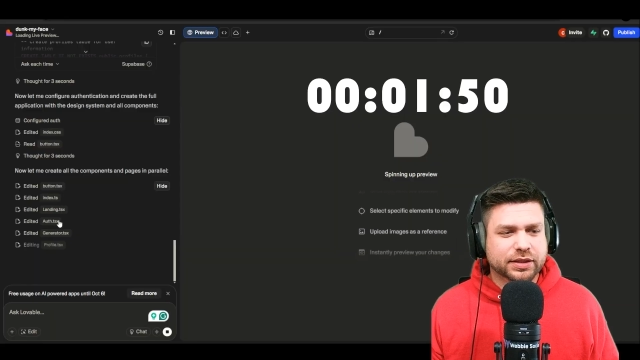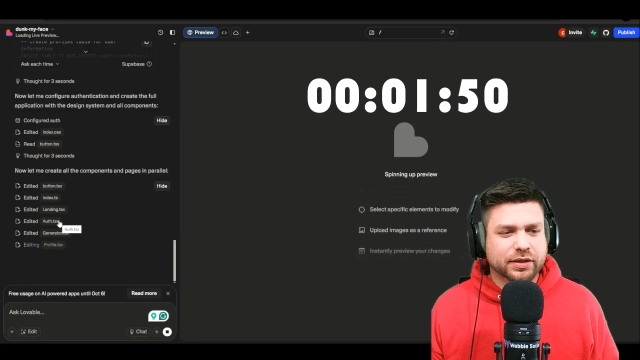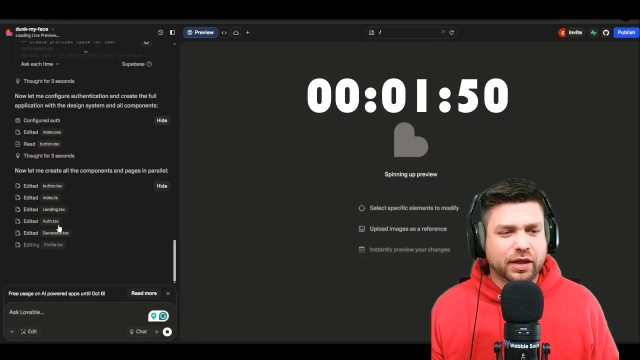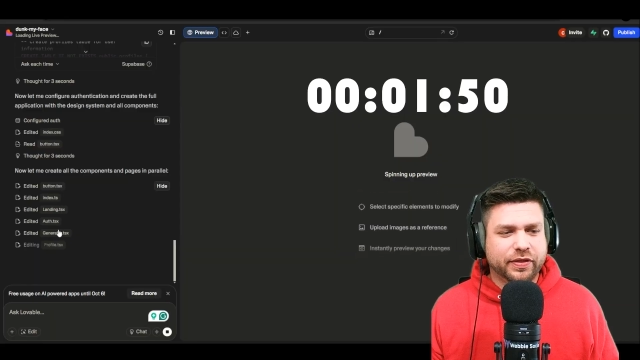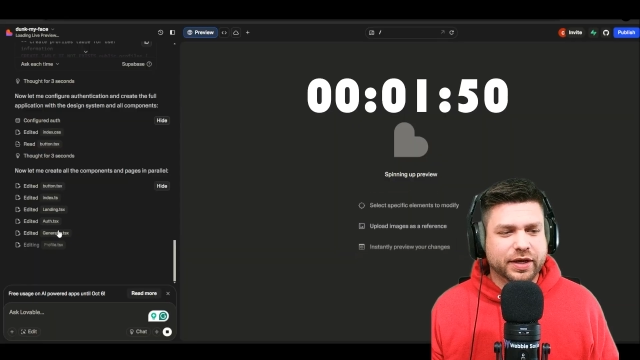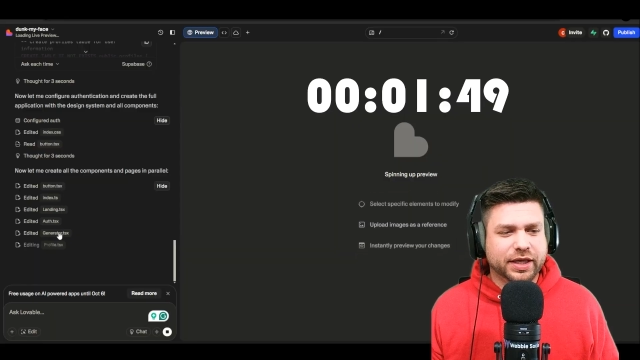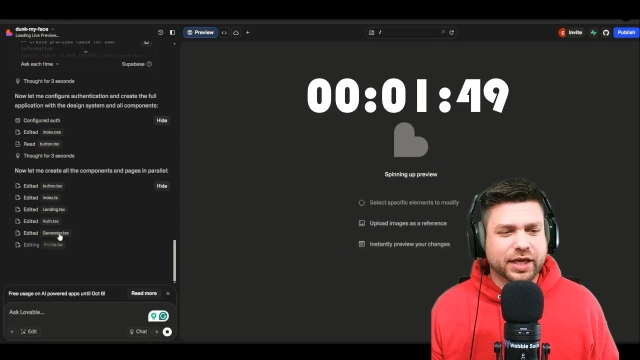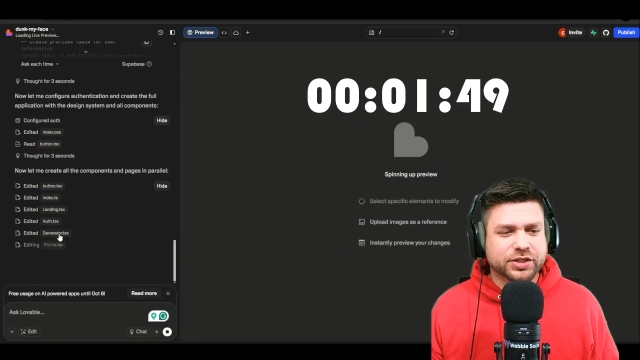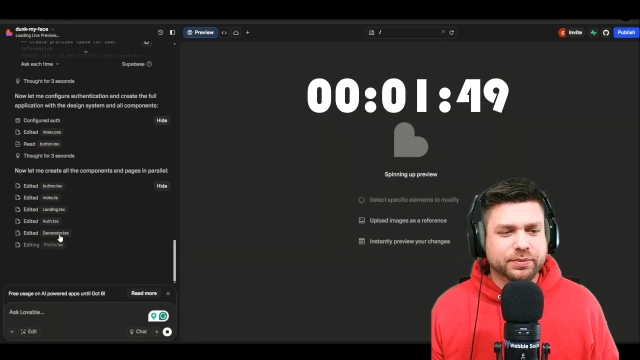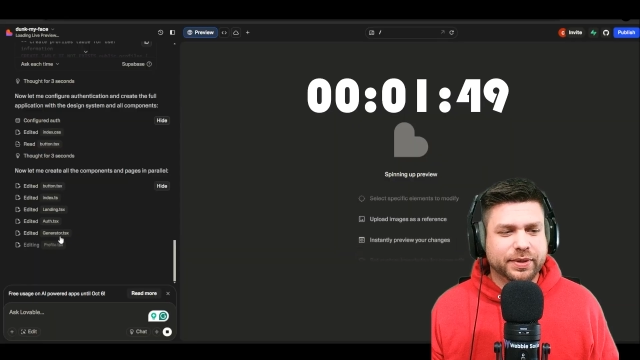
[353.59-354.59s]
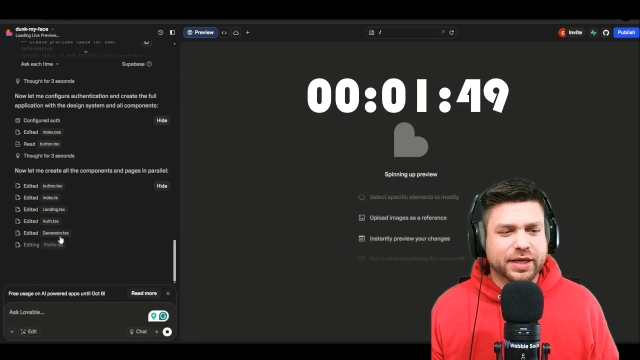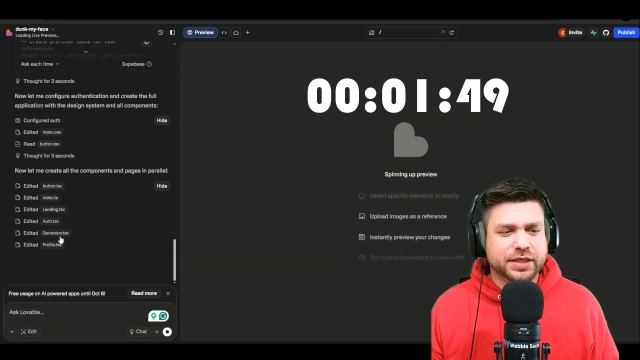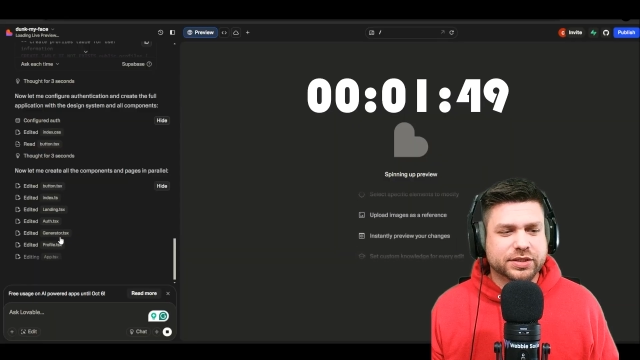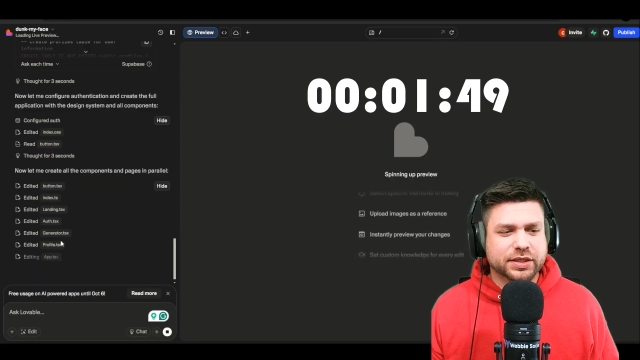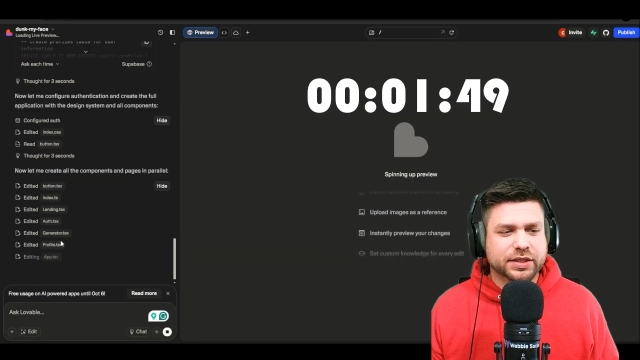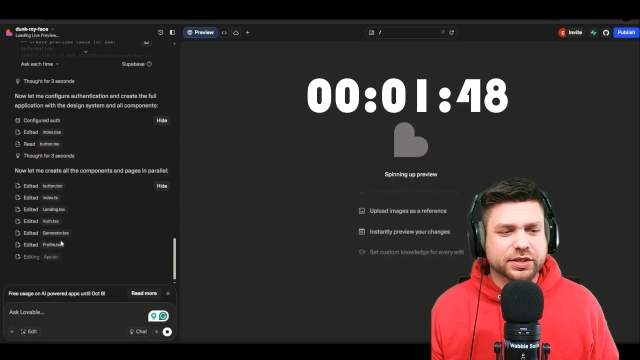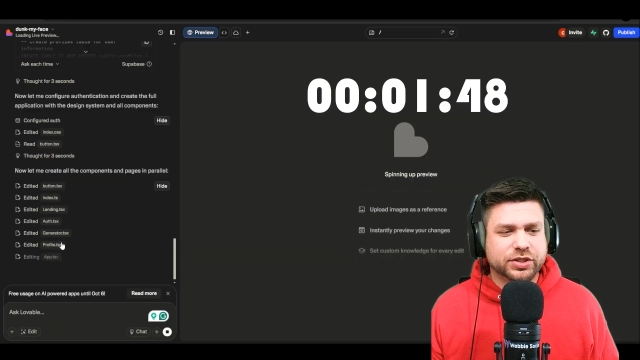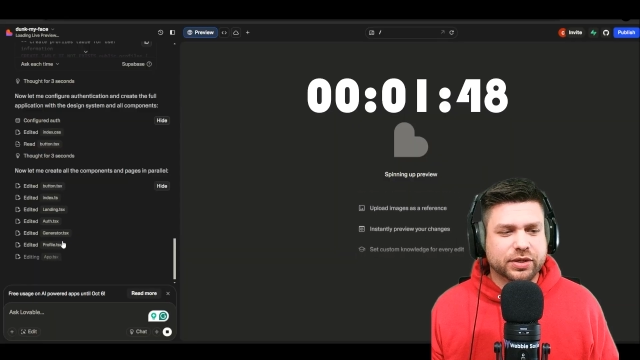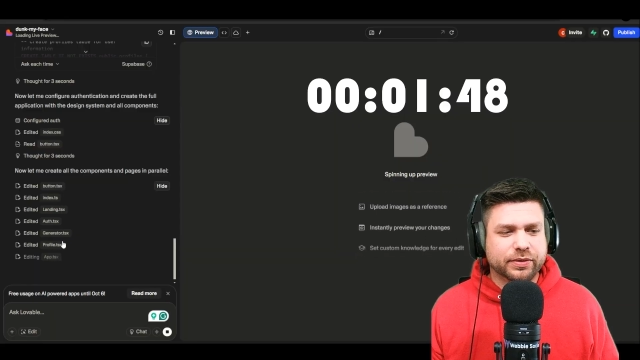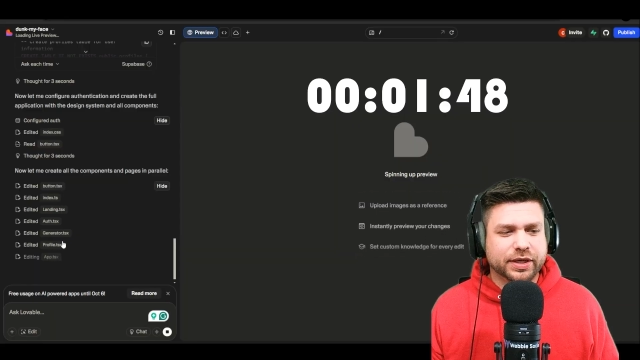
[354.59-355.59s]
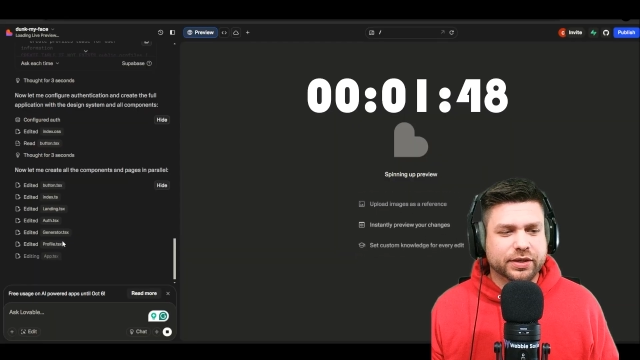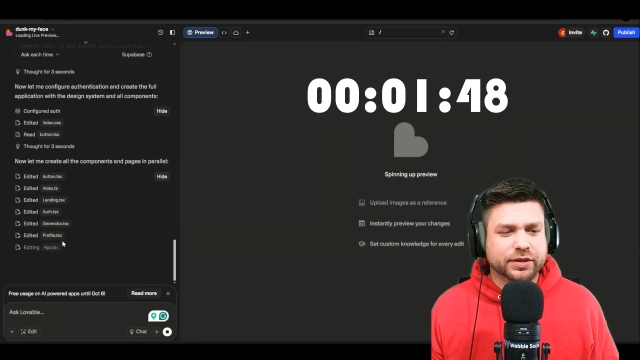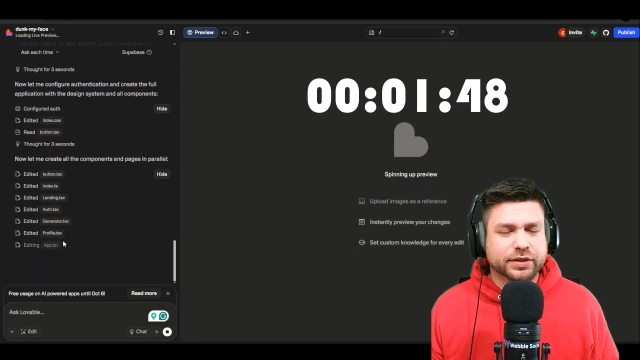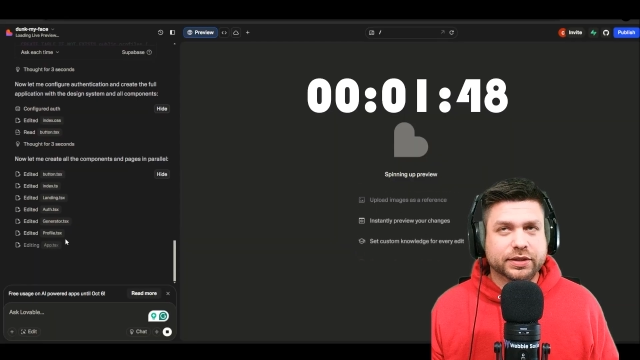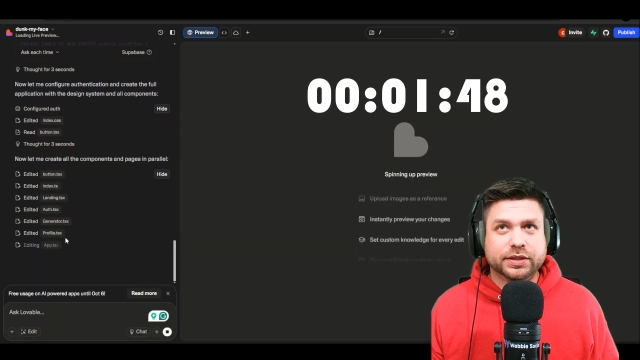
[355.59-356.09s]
the authentication page, and the generator.